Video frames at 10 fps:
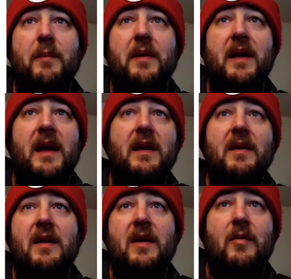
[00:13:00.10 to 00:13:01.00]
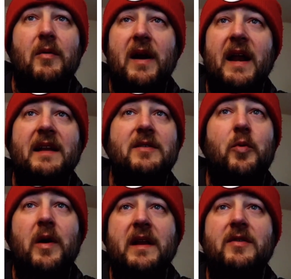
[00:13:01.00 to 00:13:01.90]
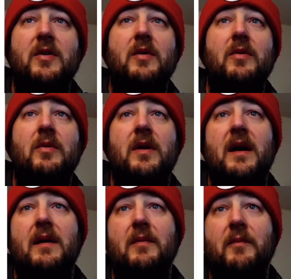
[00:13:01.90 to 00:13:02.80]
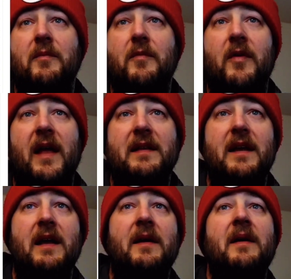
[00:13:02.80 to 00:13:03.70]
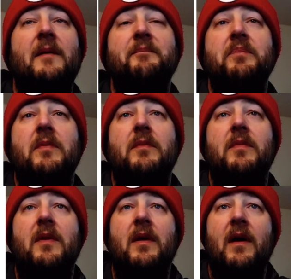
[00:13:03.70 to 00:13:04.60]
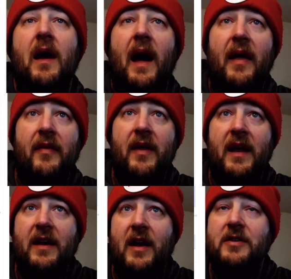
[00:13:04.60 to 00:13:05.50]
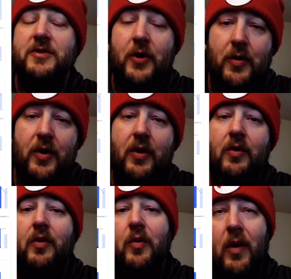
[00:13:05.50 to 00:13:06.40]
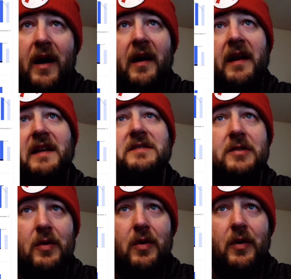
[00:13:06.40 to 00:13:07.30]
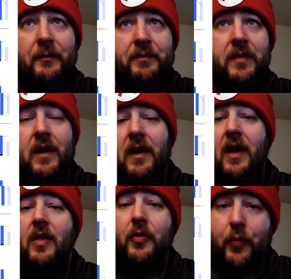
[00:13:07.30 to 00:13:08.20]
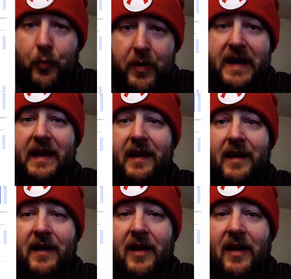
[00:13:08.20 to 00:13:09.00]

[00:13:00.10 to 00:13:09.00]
up again, right at 22 for that day. And then total quantity sold, 3